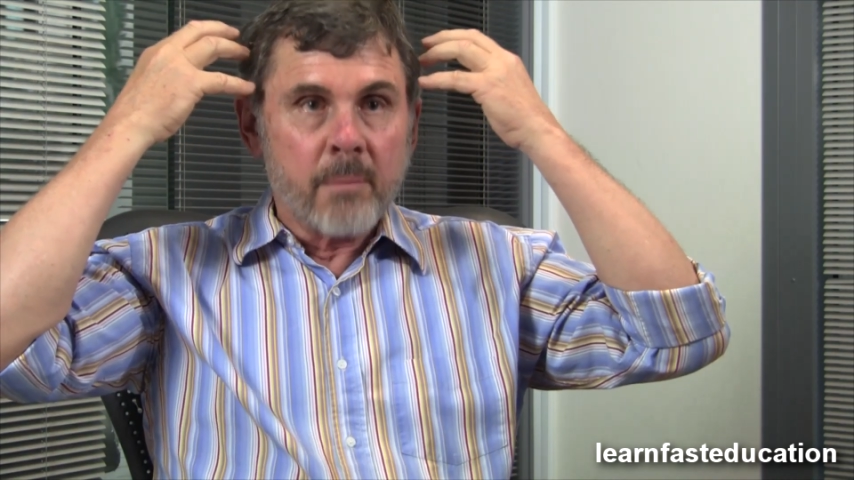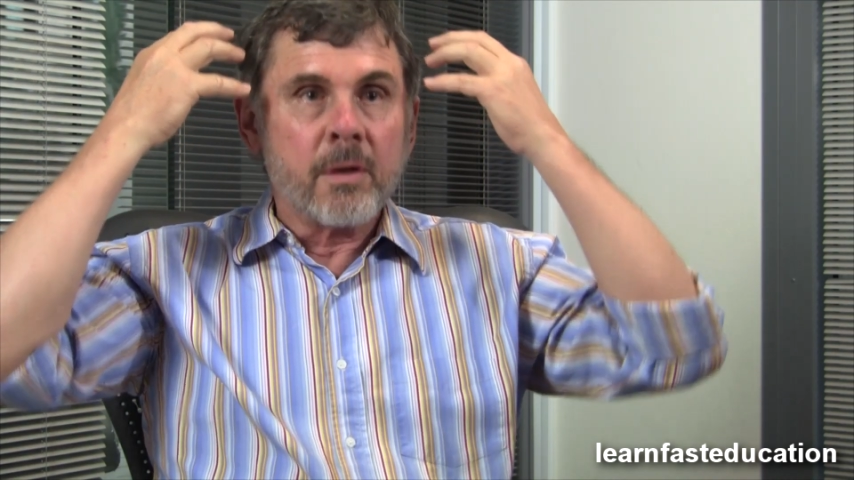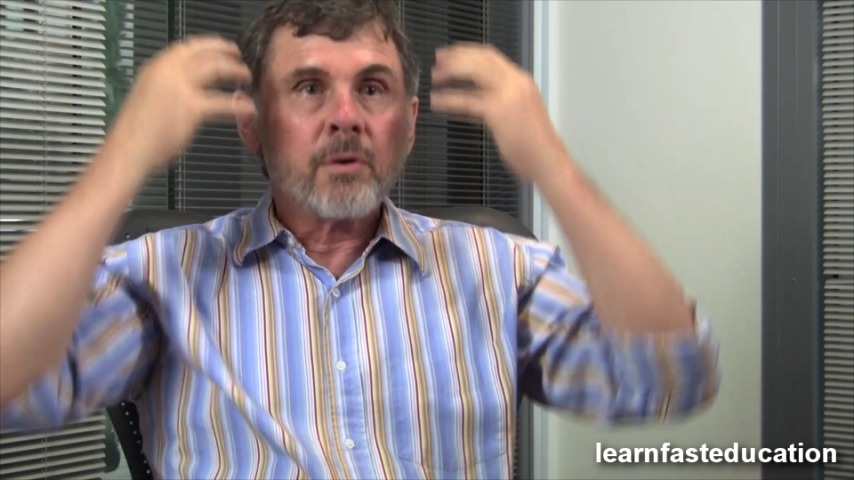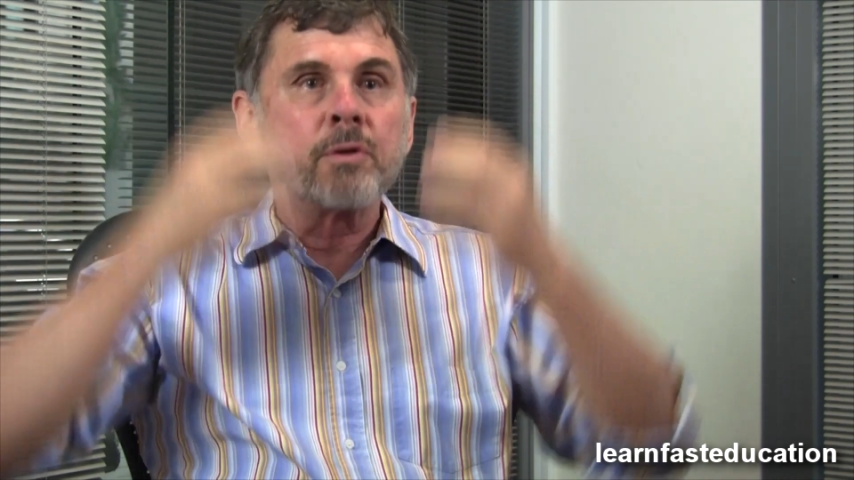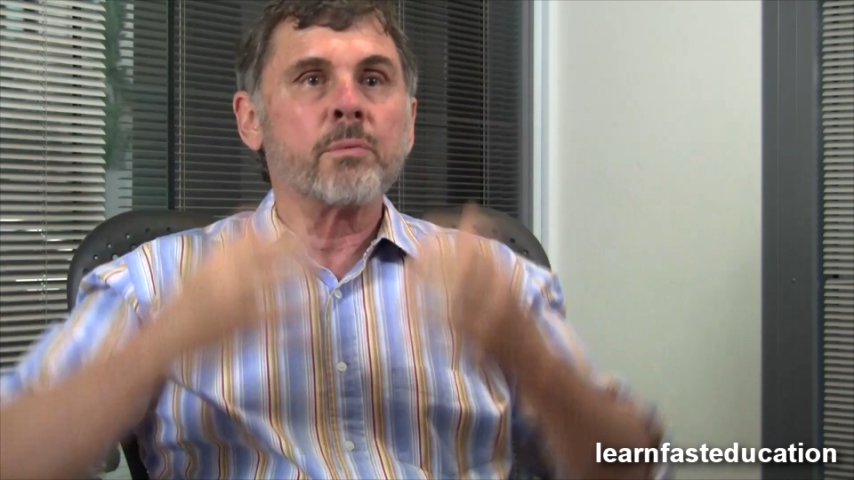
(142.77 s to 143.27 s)

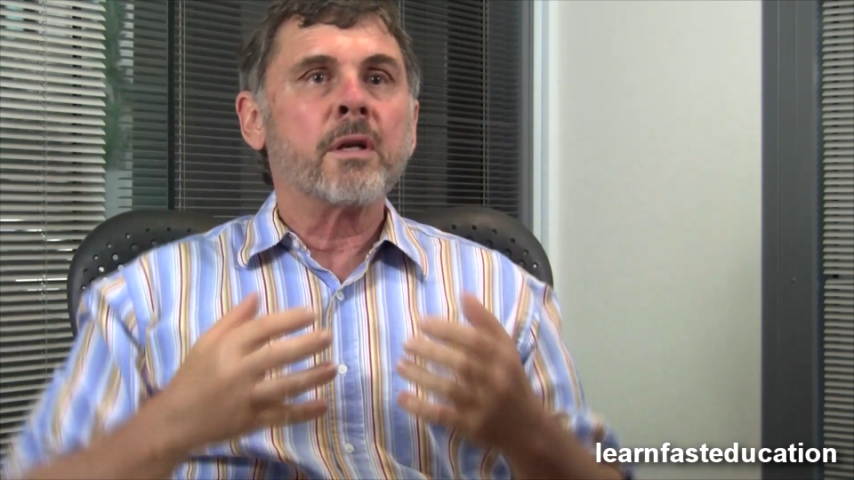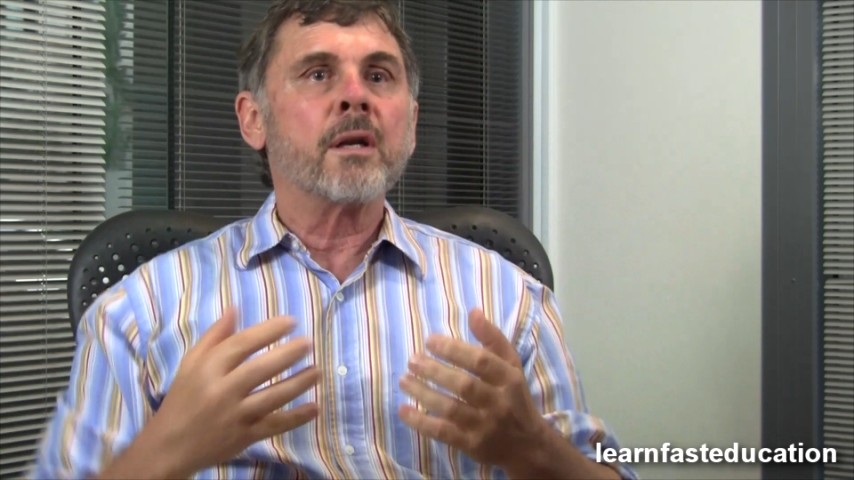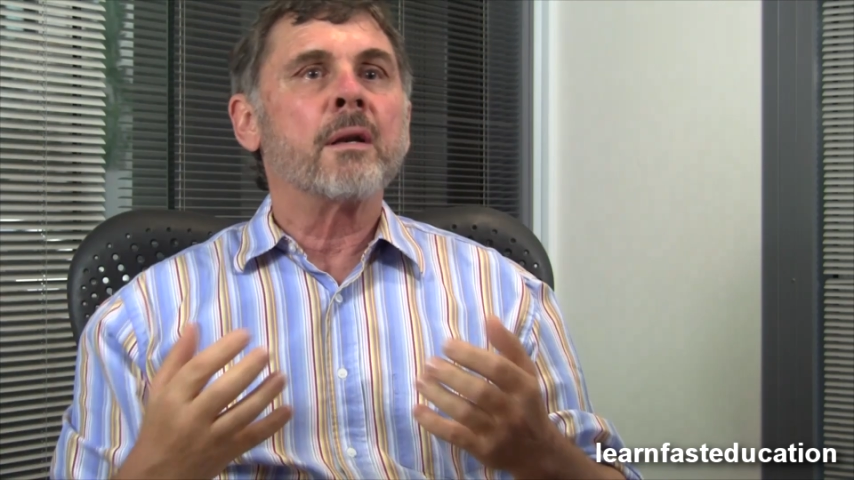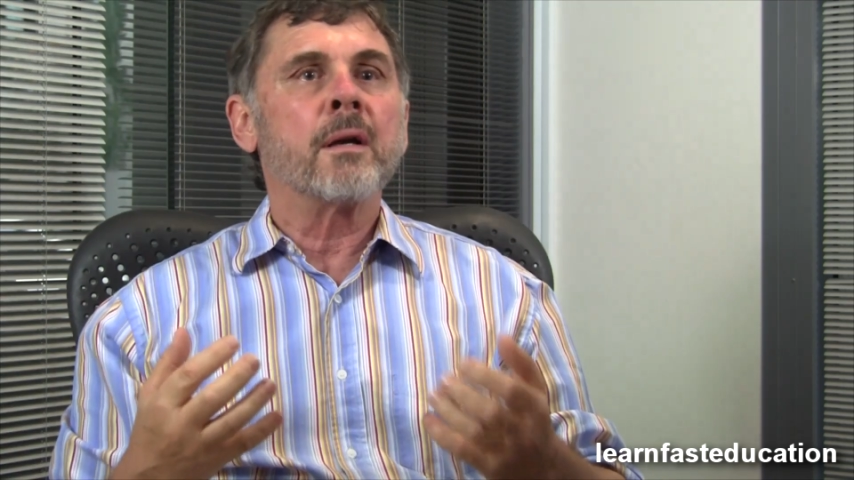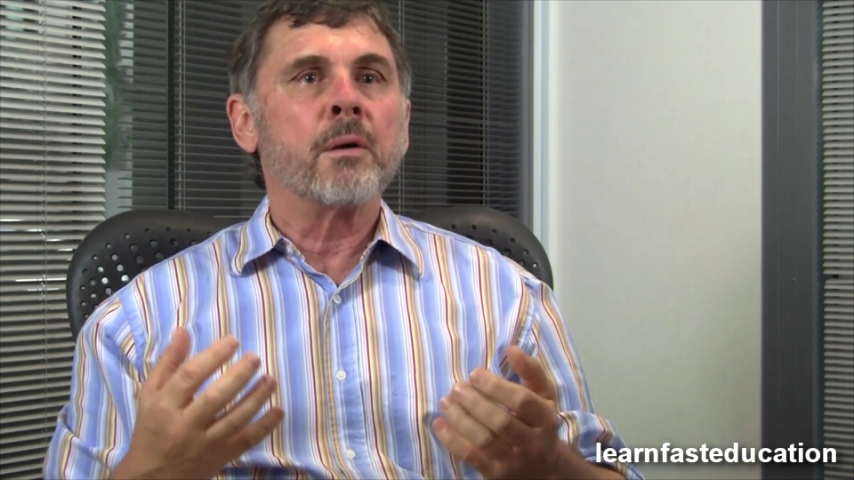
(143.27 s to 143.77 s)
because we
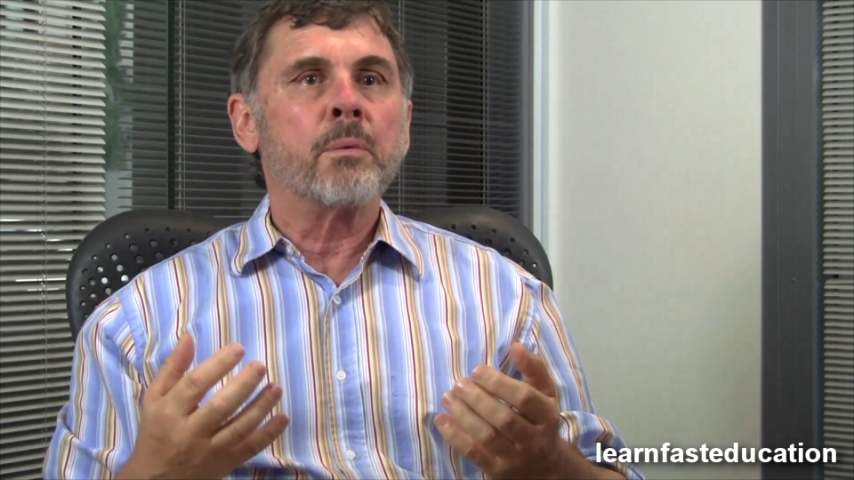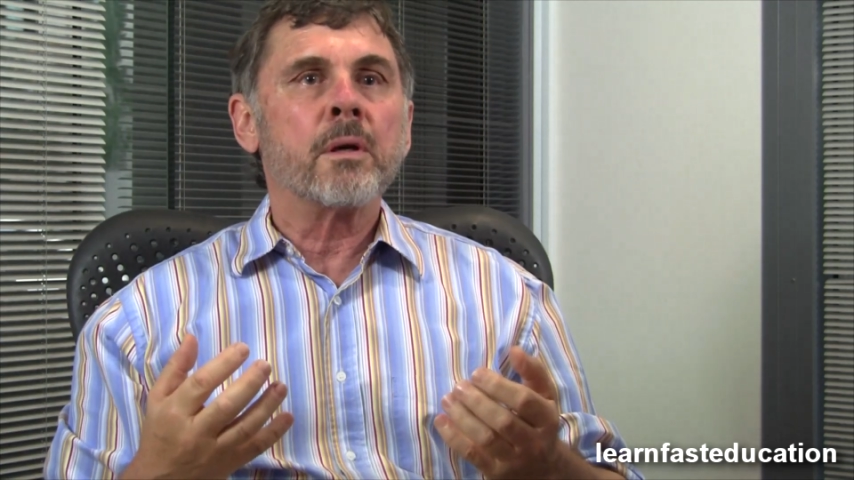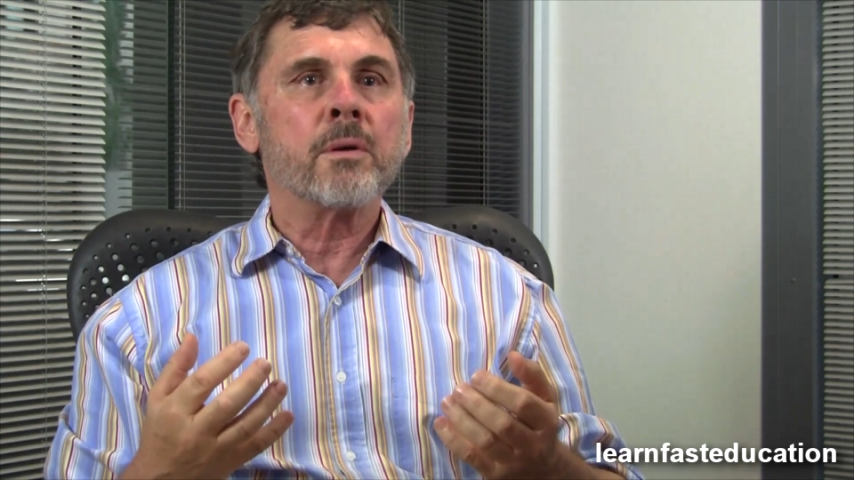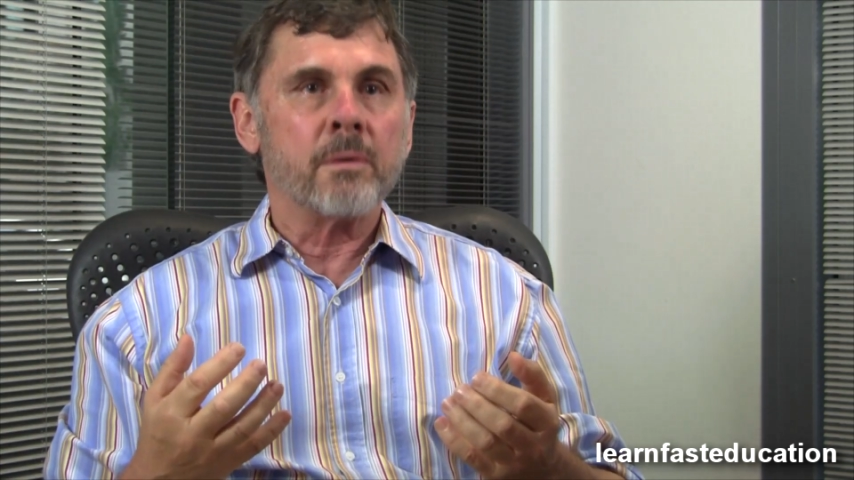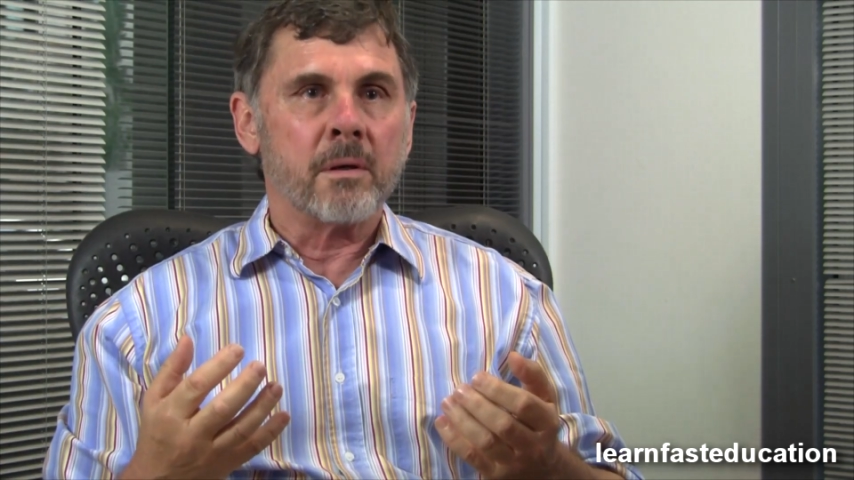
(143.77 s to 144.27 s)
didn't know we
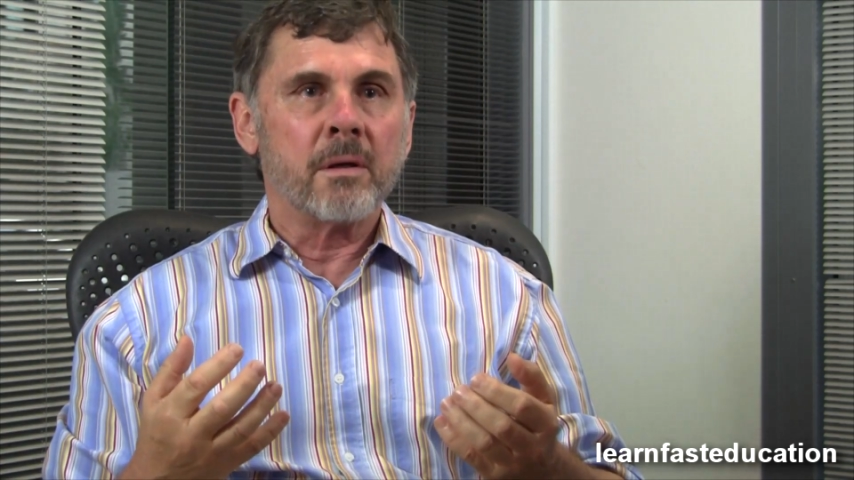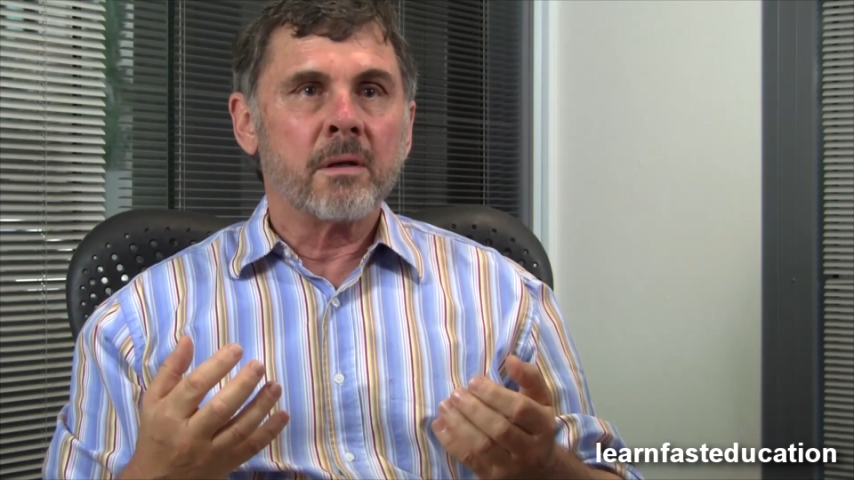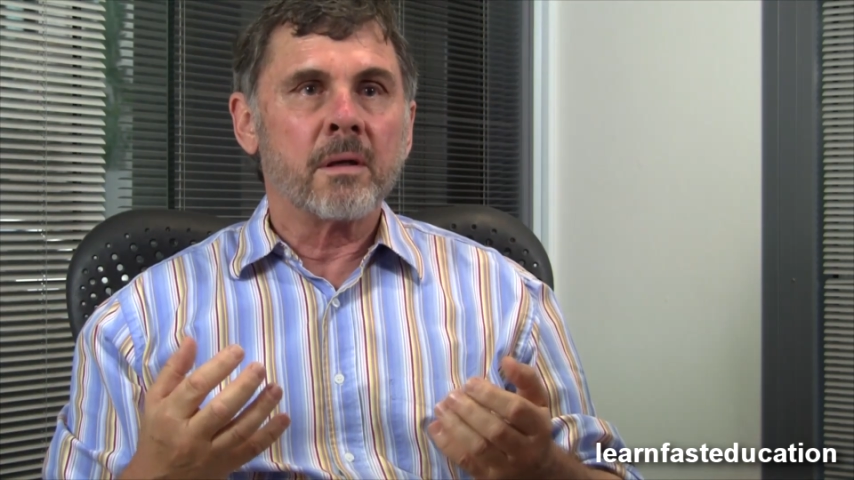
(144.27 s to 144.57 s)
could